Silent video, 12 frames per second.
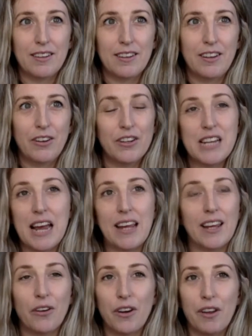you know,
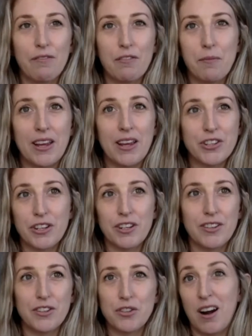taking on information
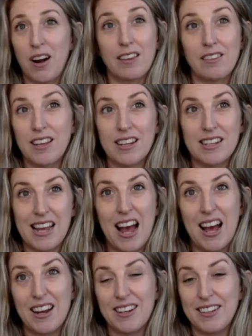and trying things
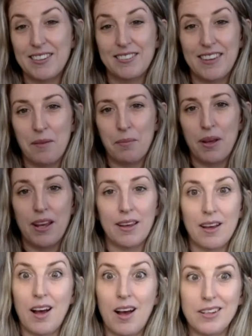out and being
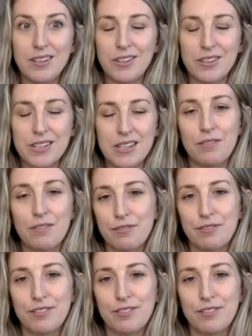kind to yourself.